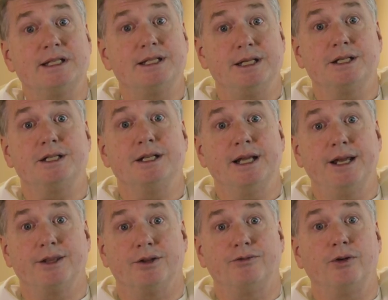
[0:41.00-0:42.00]
that sticks
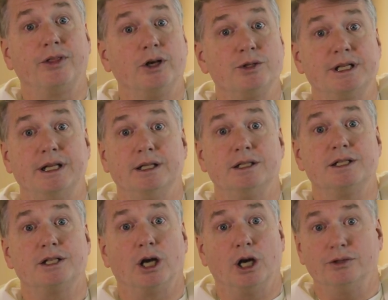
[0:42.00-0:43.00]
together for those
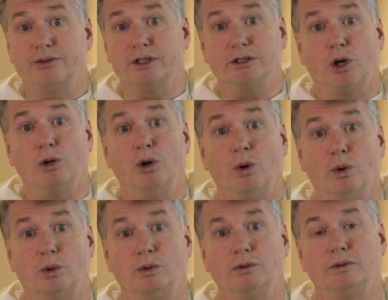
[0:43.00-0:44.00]
kids over the long
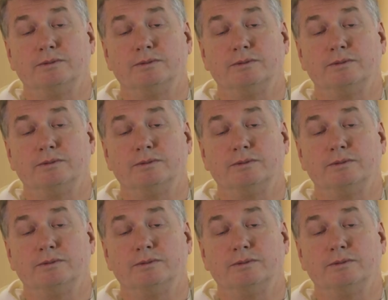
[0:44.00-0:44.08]
haul.